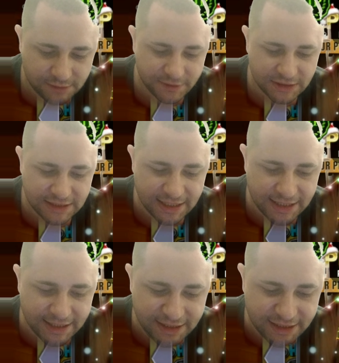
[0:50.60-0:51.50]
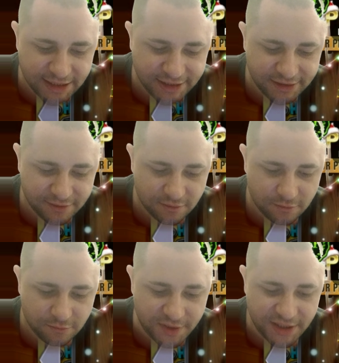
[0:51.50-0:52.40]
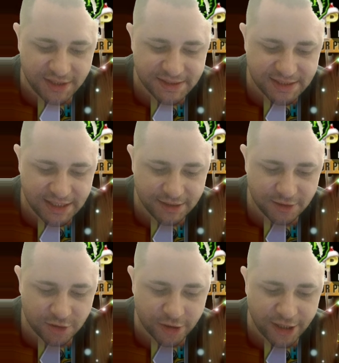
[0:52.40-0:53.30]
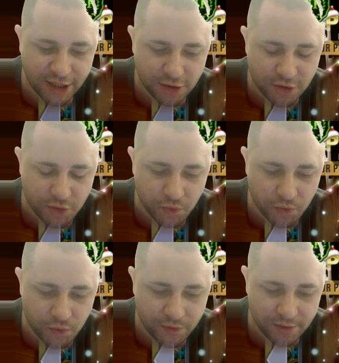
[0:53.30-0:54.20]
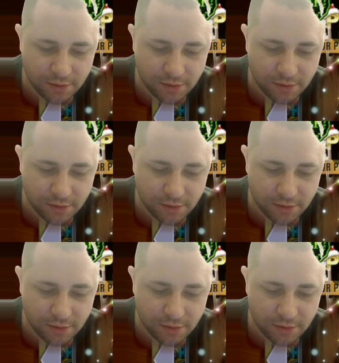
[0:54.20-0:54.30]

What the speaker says: For $10.99, but instead trying to